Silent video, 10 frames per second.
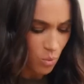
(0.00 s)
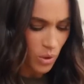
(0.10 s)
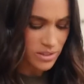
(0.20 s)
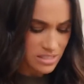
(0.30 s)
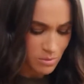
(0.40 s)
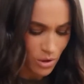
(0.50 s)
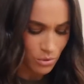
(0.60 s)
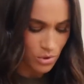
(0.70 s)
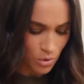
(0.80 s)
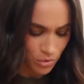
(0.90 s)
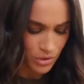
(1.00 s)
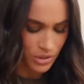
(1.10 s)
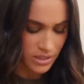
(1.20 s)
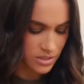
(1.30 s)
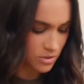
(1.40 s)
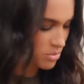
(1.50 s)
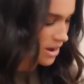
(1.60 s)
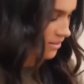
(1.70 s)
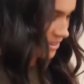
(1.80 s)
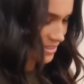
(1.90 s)
a contraction monitor.
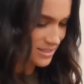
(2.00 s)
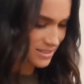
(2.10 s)
Another